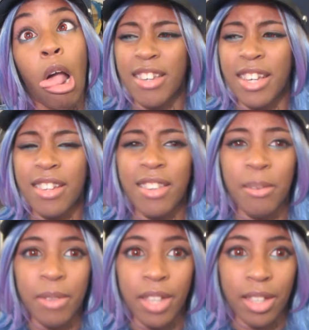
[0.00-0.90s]
I guess
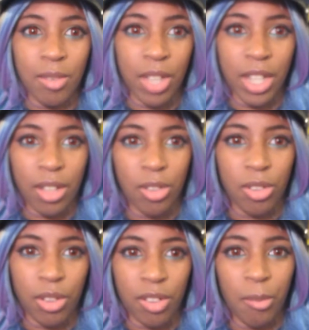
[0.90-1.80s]
they would take some getting
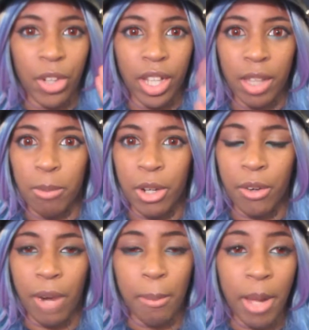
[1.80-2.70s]
used to because I'm looking in the
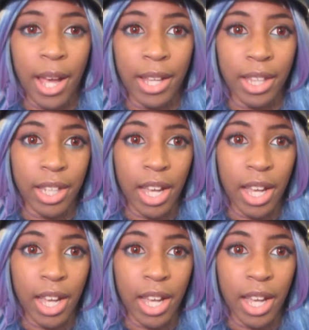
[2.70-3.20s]
mirror right behind the